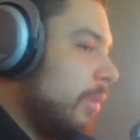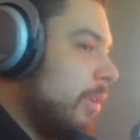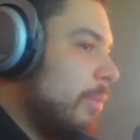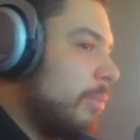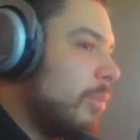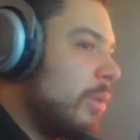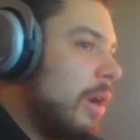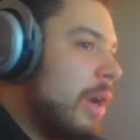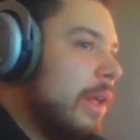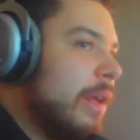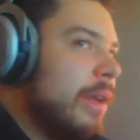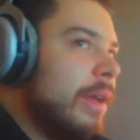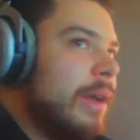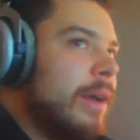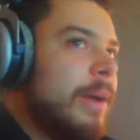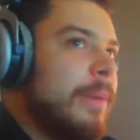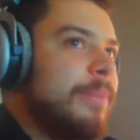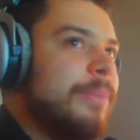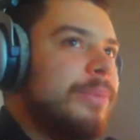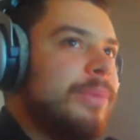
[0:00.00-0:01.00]

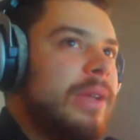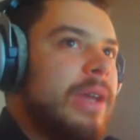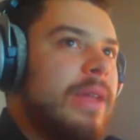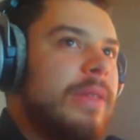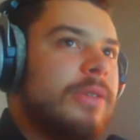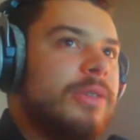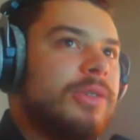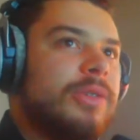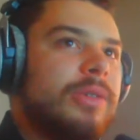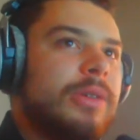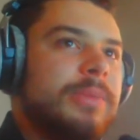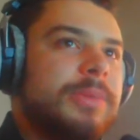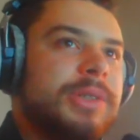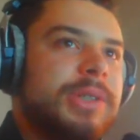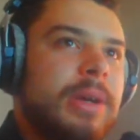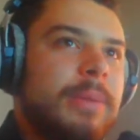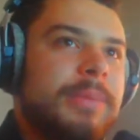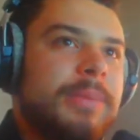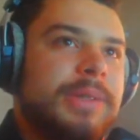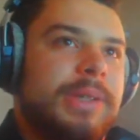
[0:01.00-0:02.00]
Probably end the stream
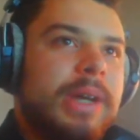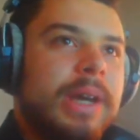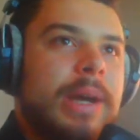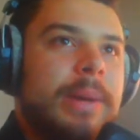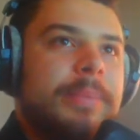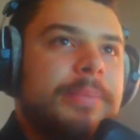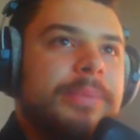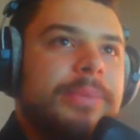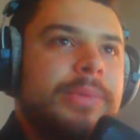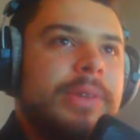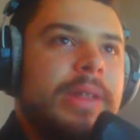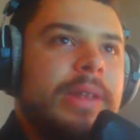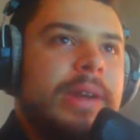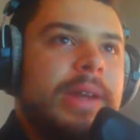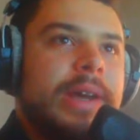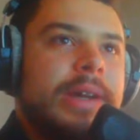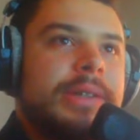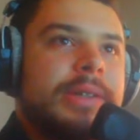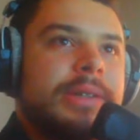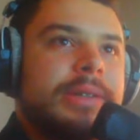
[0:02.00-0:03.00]
sometime in the
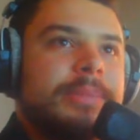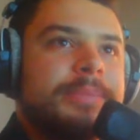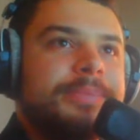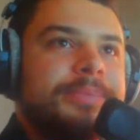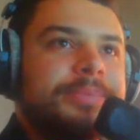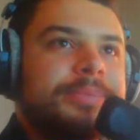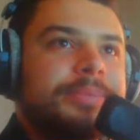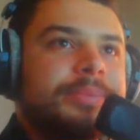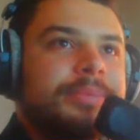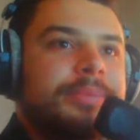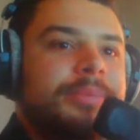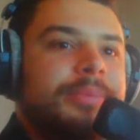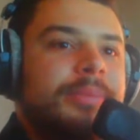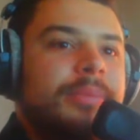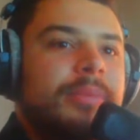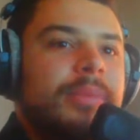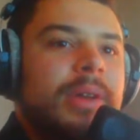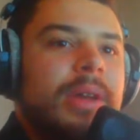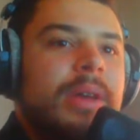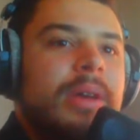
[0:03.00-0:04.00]
next
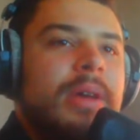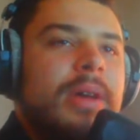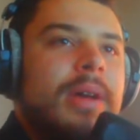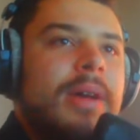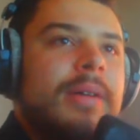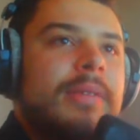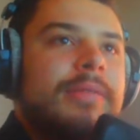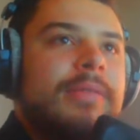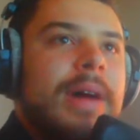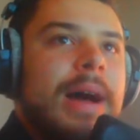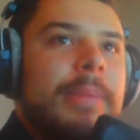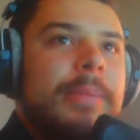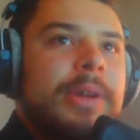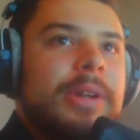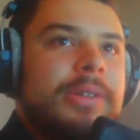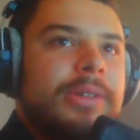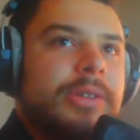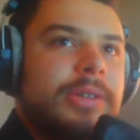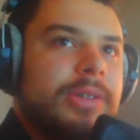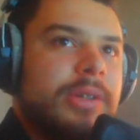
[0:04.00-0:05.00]
5
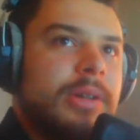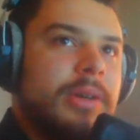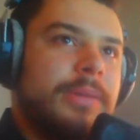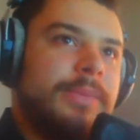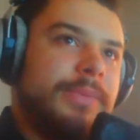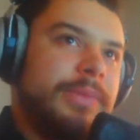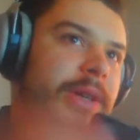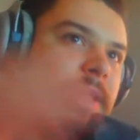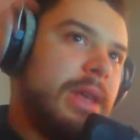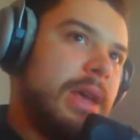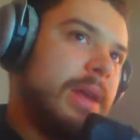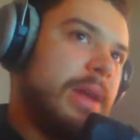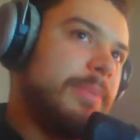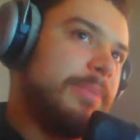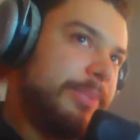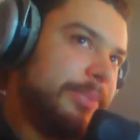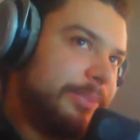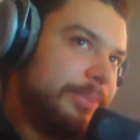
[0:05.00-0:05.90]
minutes or so, and then